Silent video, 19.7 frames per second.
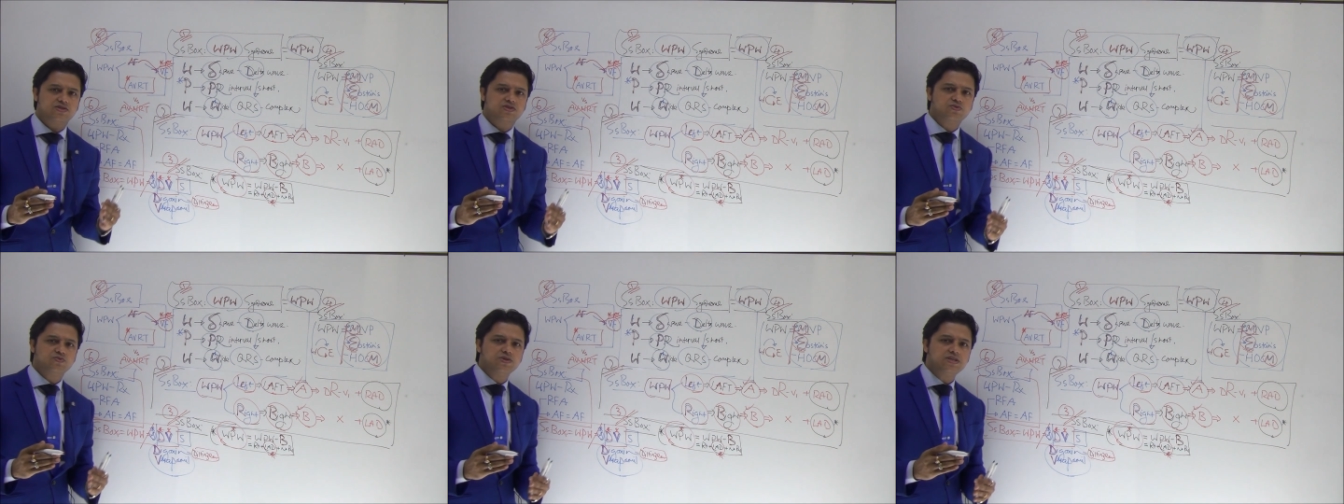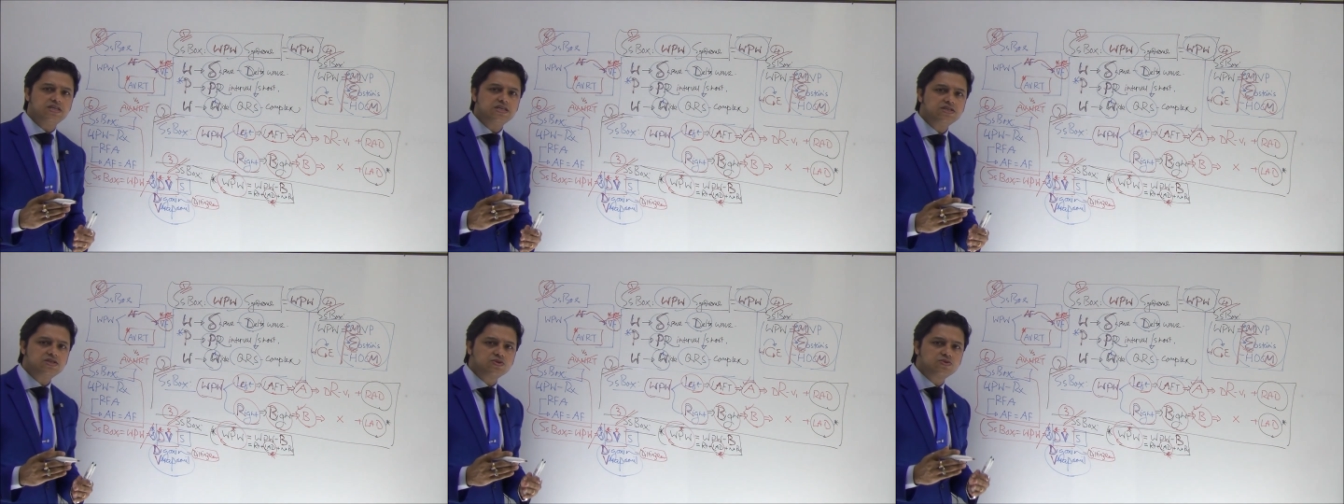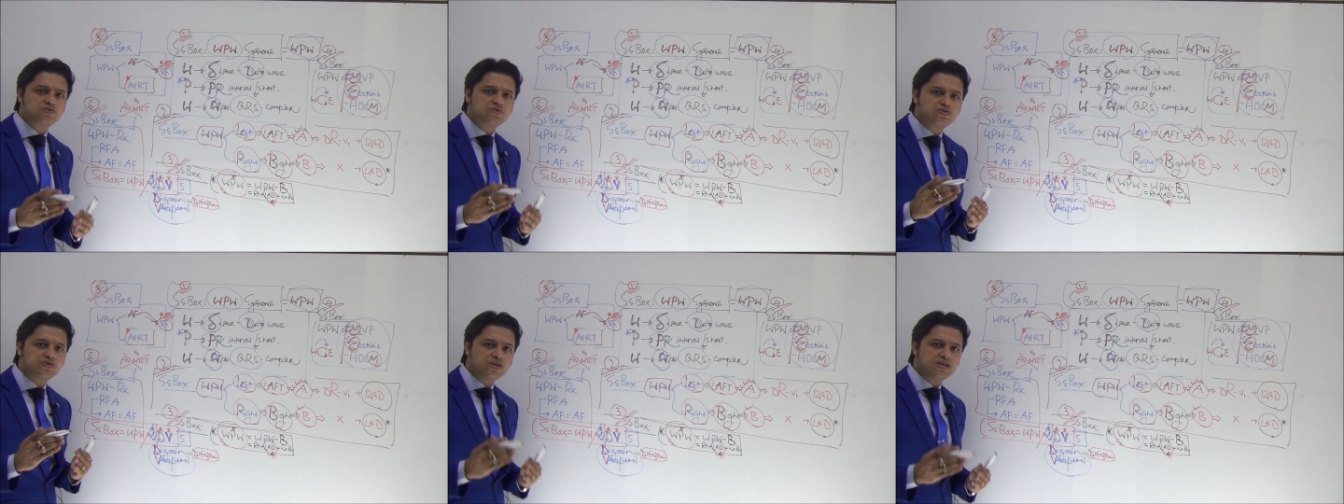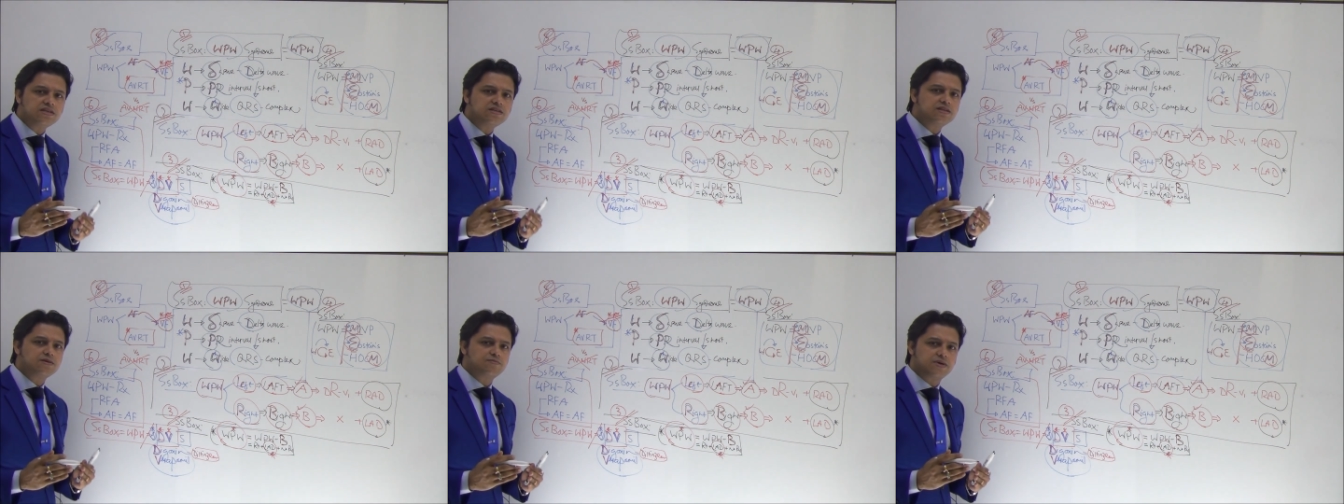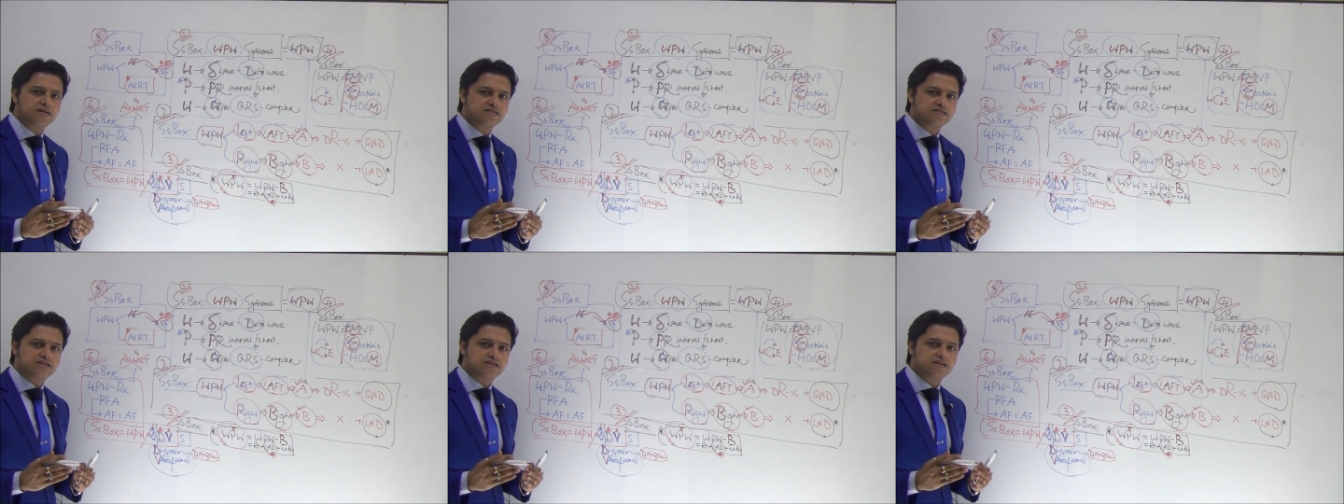so we need to treat the
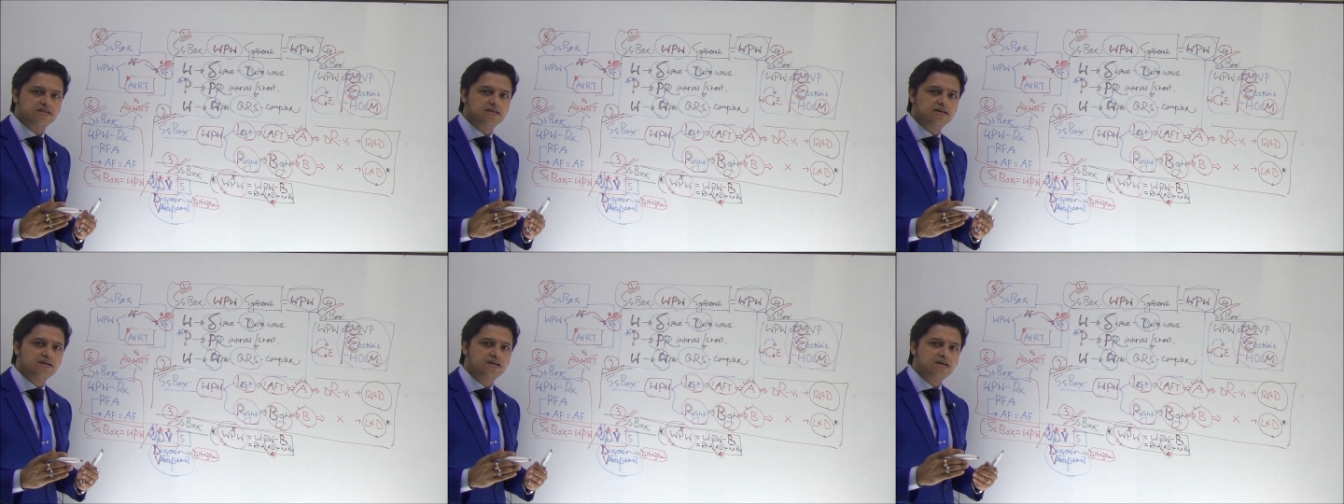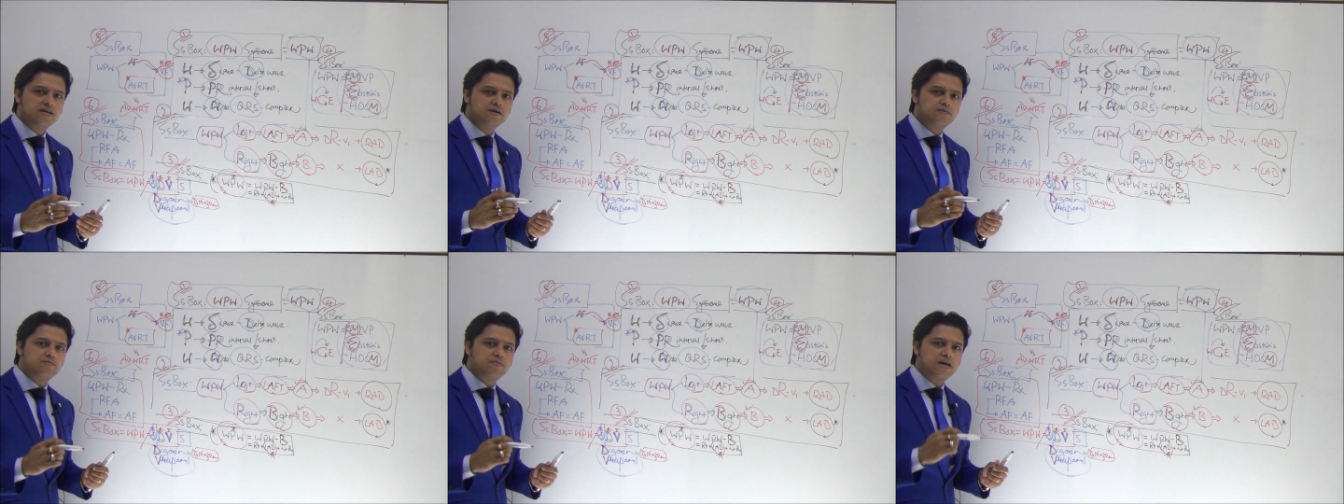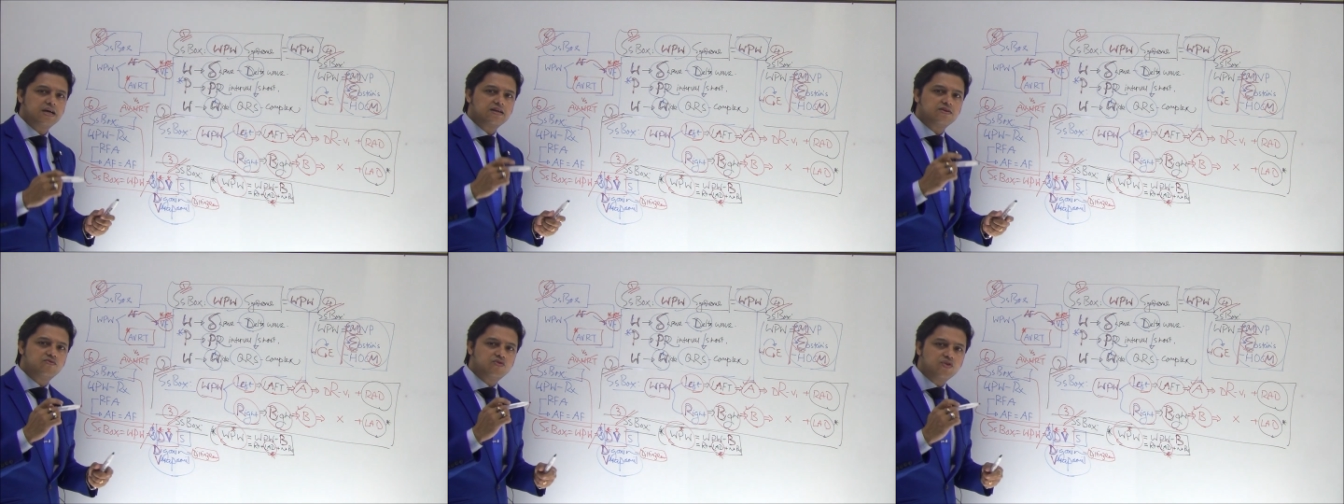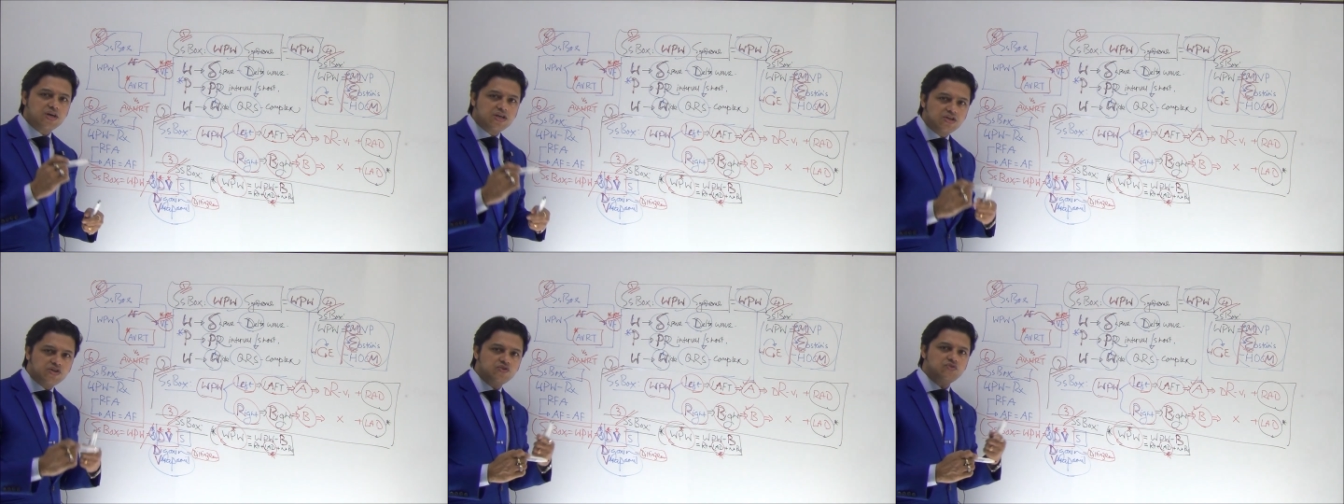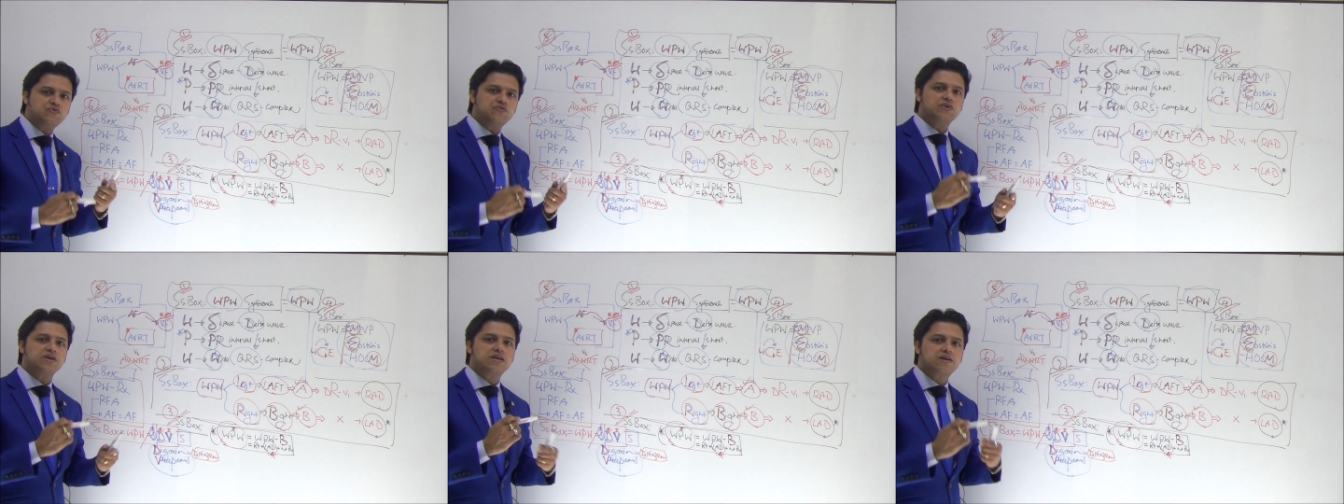patient by
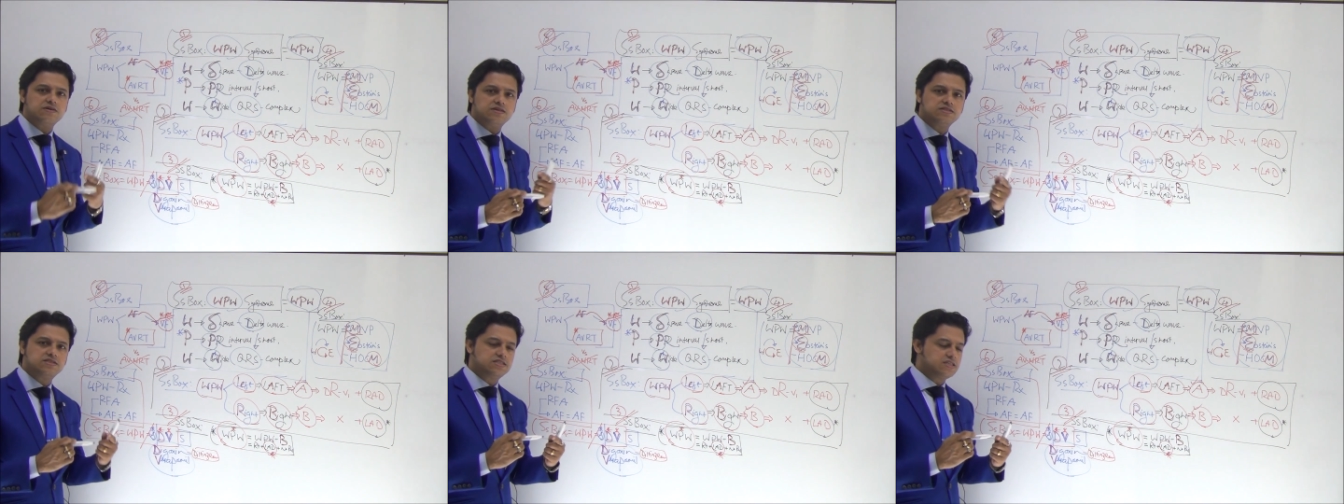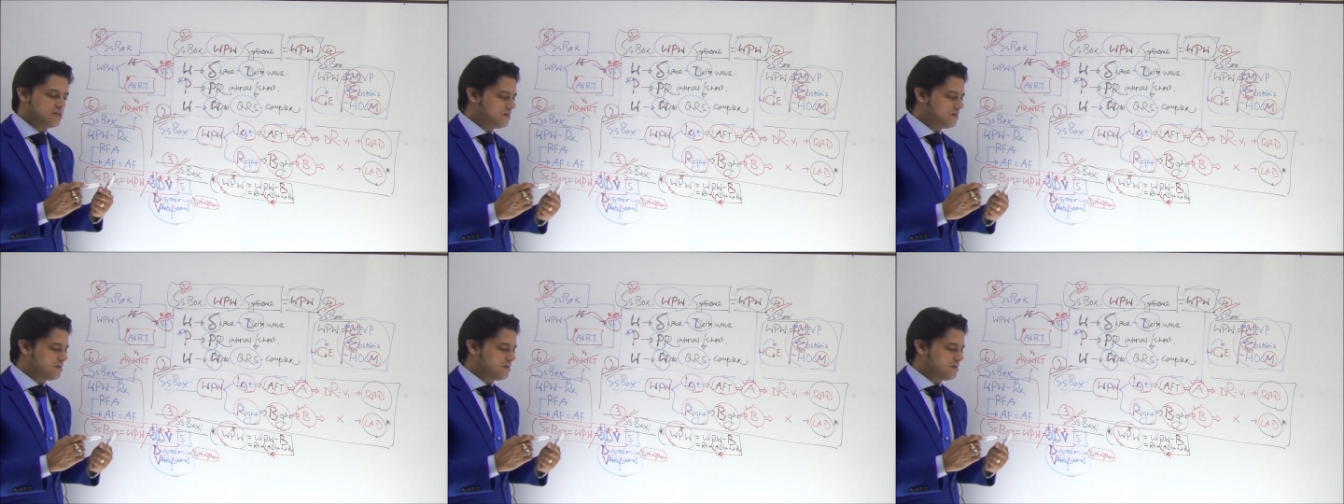radio frequency